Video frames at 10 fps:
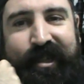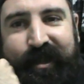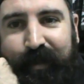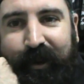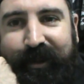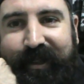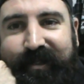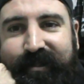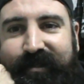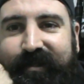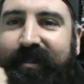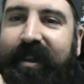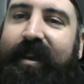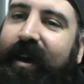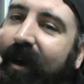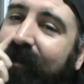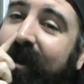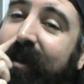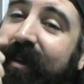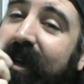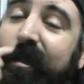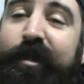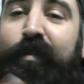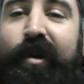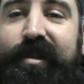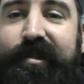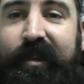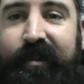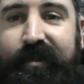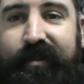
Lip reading: in your pocket, I mean, it's depressing.